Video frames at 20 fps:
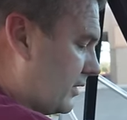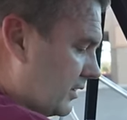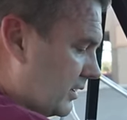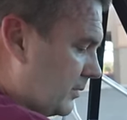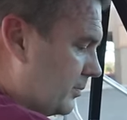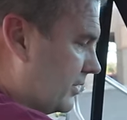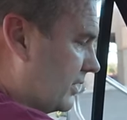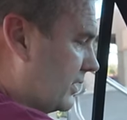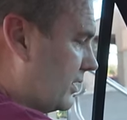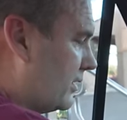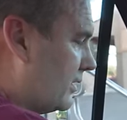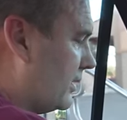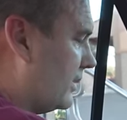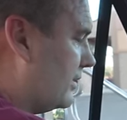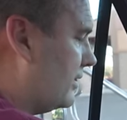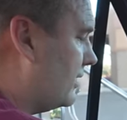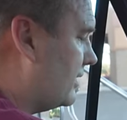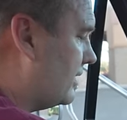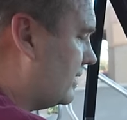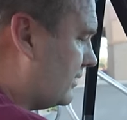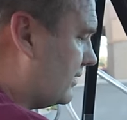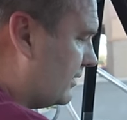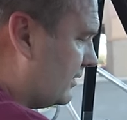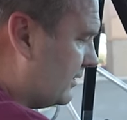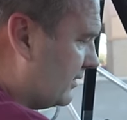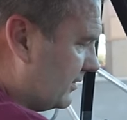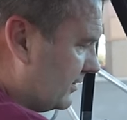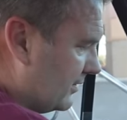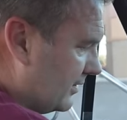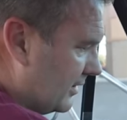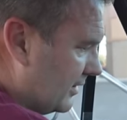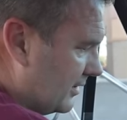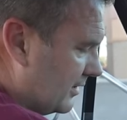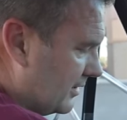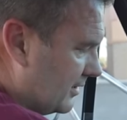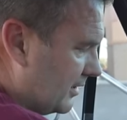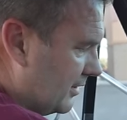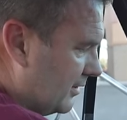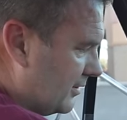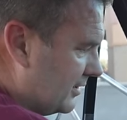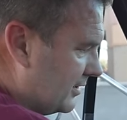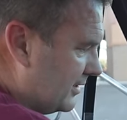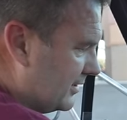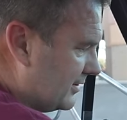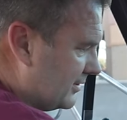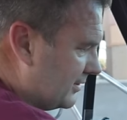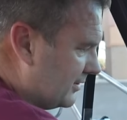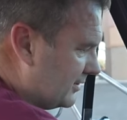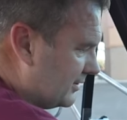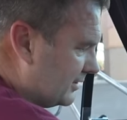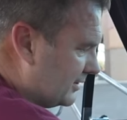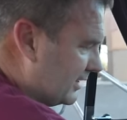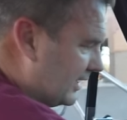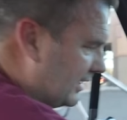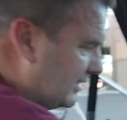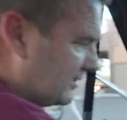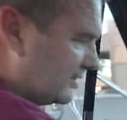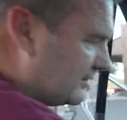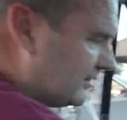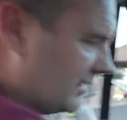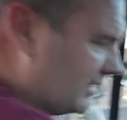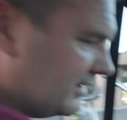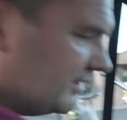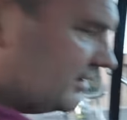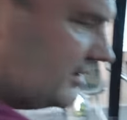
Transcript: it up here, and you can see the Dakota Digital gauges lighting